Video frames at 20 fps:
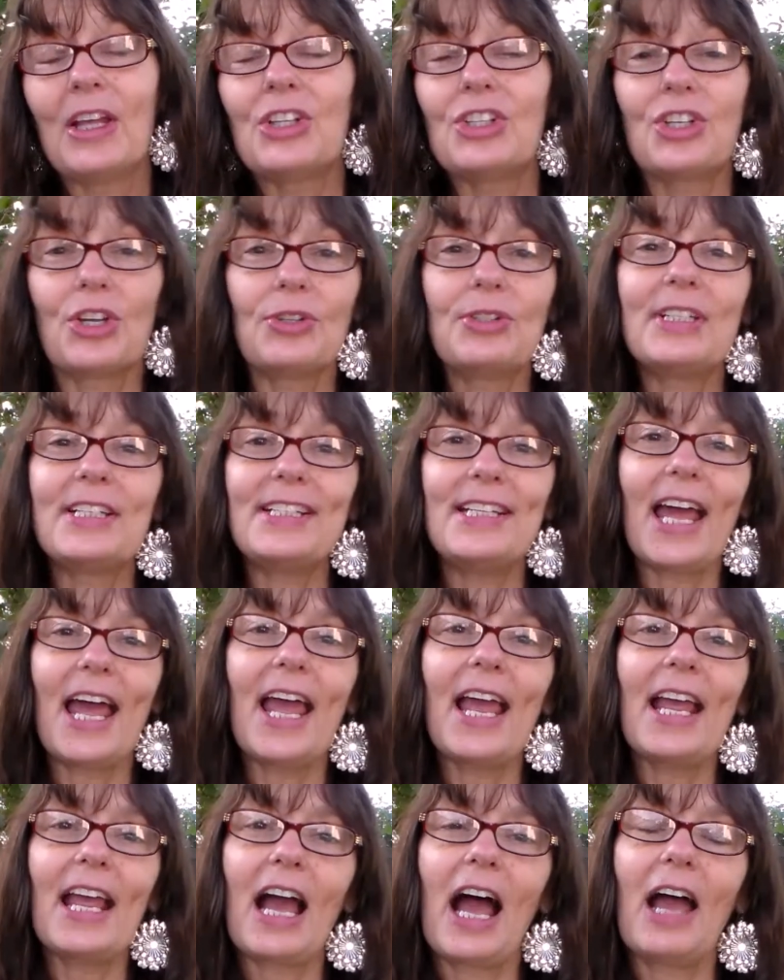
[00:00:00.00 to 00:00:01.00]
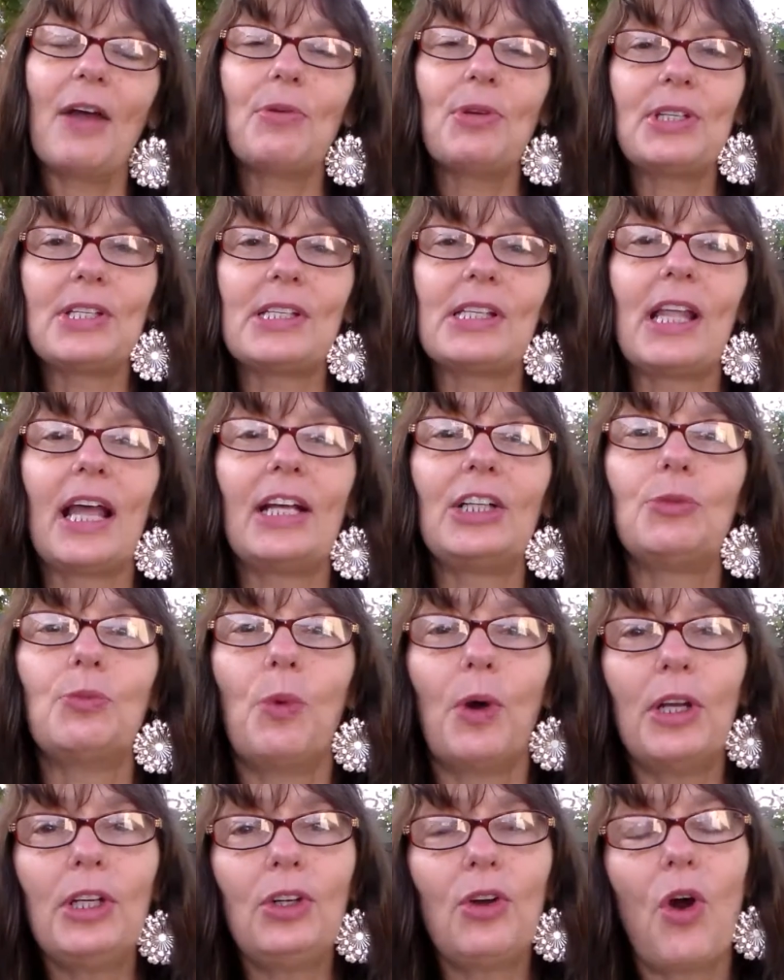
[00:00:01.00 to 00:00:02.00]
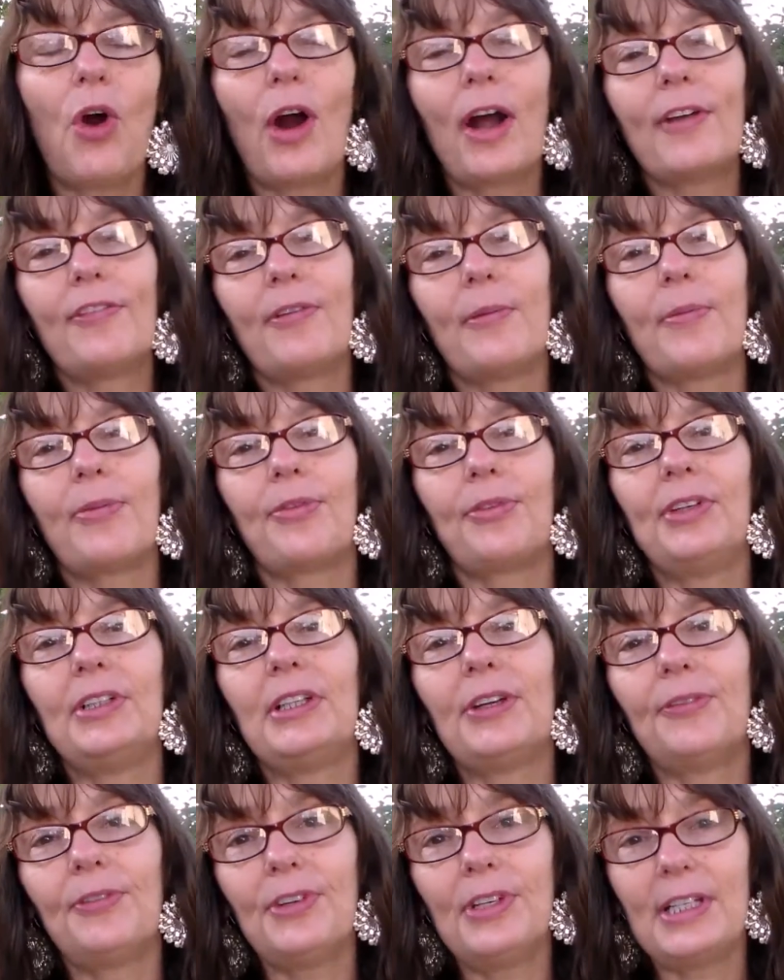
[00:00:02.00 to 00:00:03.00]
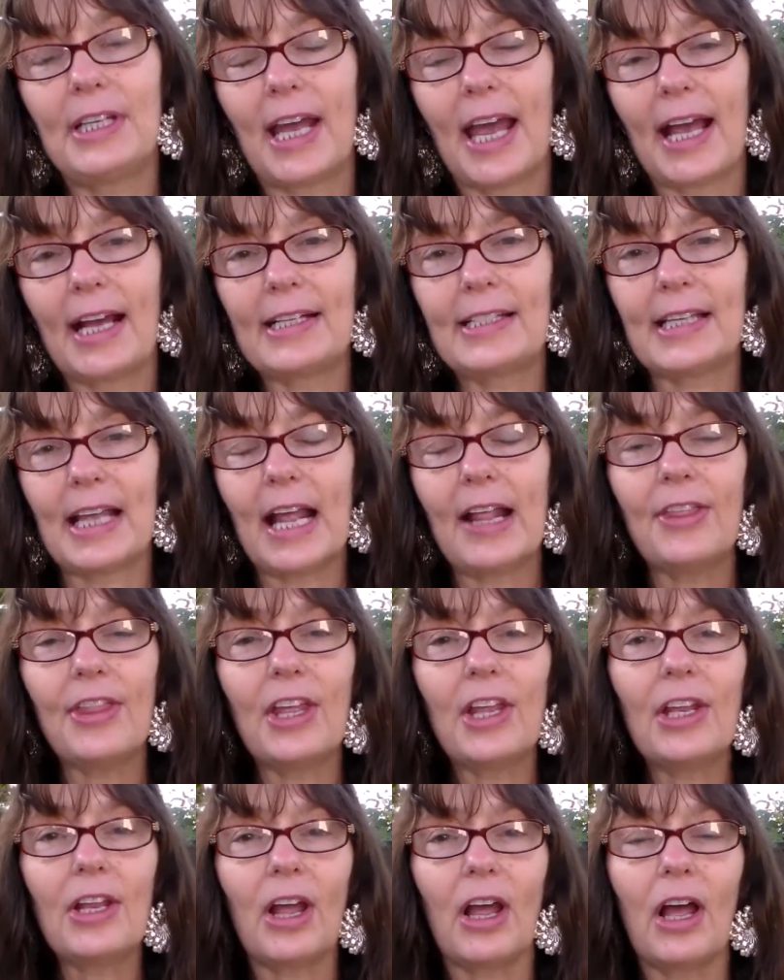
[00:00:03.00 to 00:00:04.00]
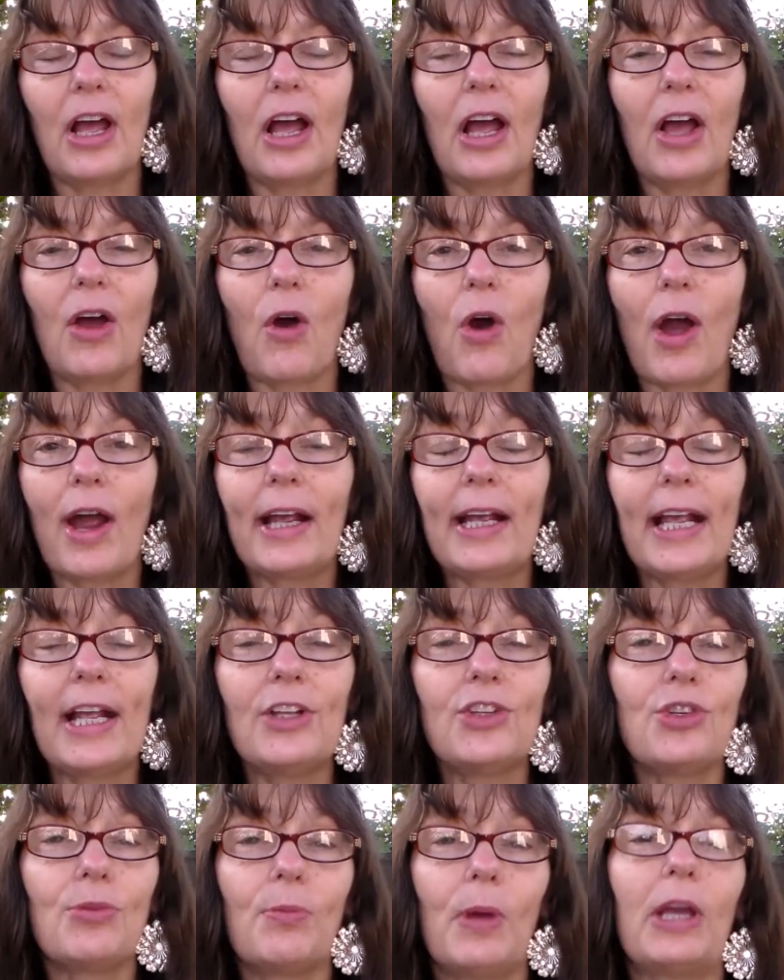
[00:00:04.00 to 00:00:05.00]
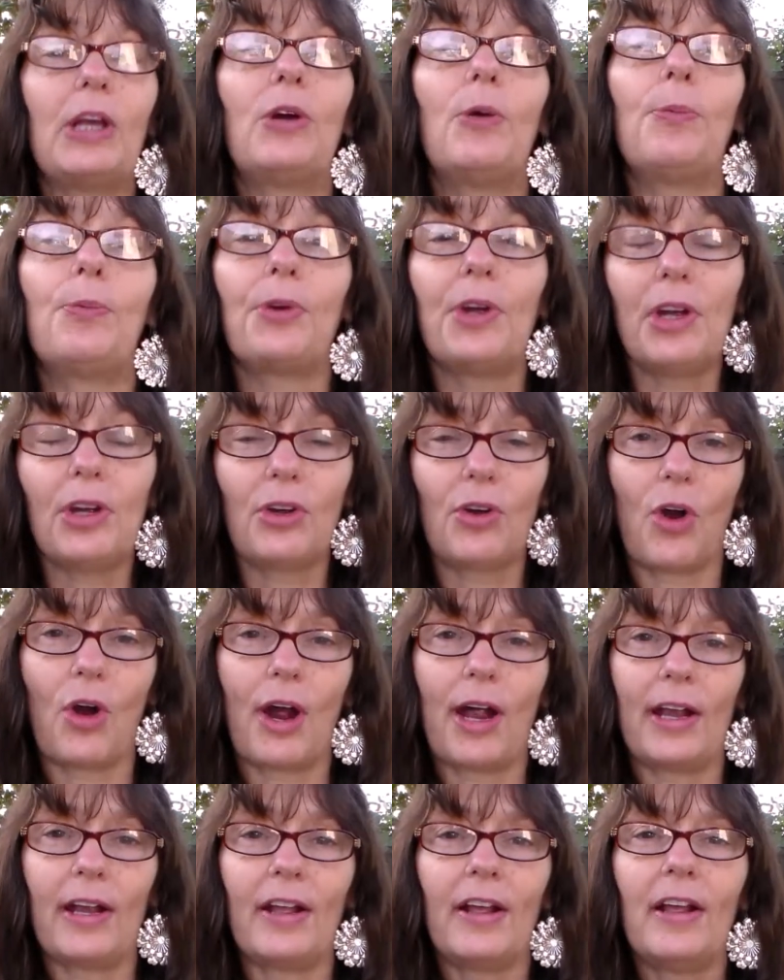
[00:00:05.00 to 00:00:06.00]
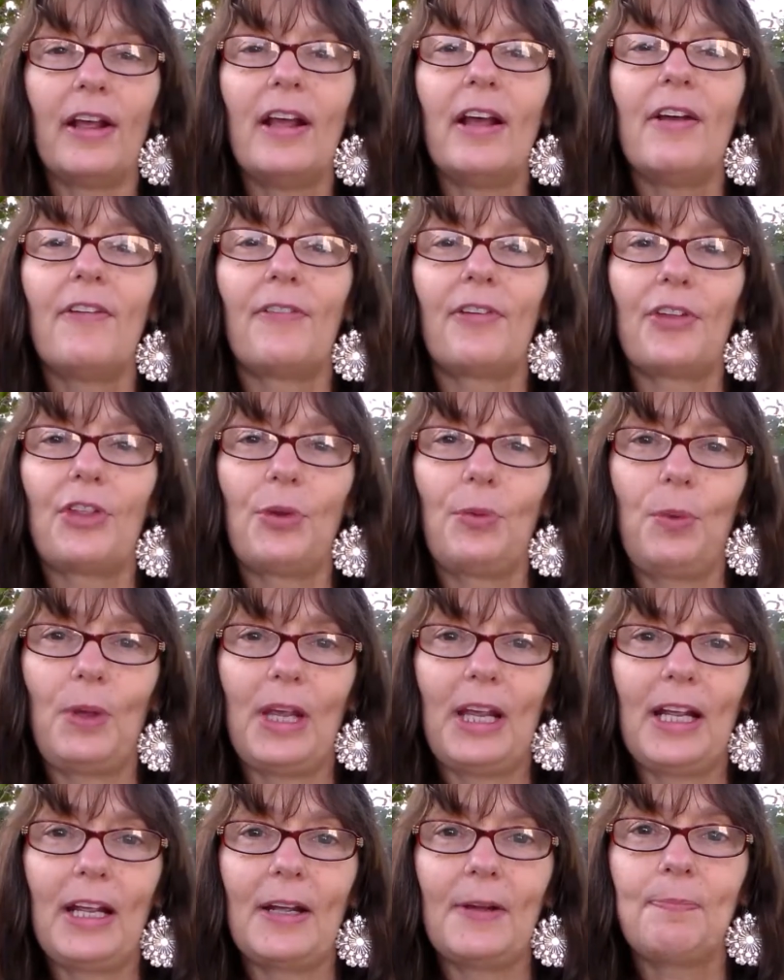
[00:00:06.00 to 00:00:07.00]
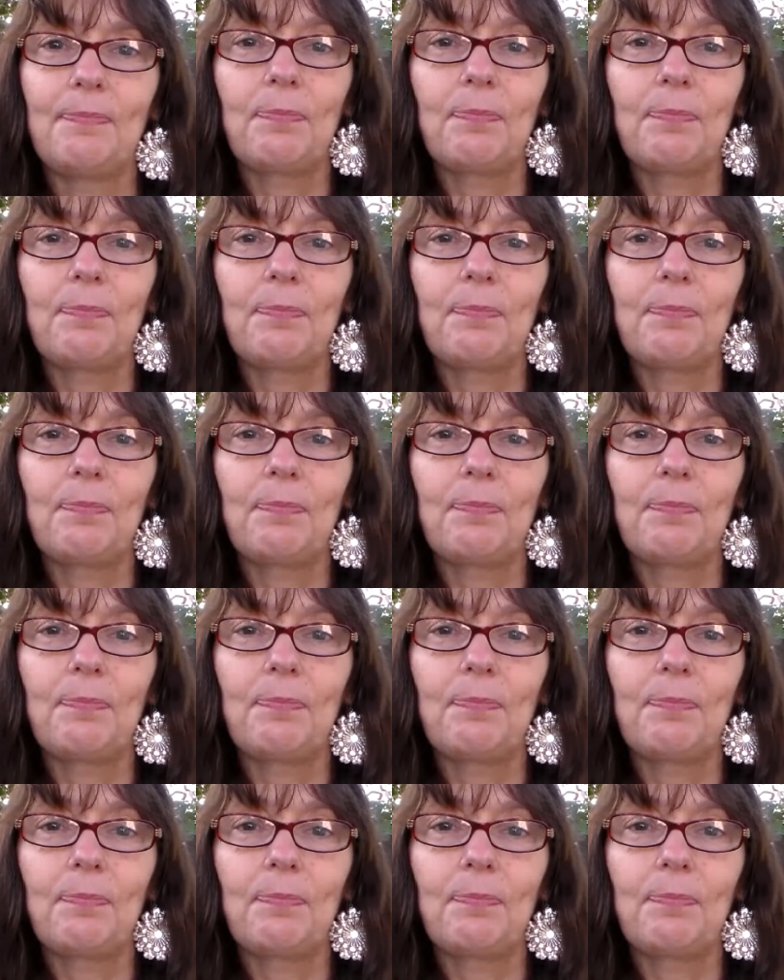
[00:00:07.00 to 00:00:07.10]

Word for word: So today I will select one card from three different decks and then a Archangel Michael prayer card for the week.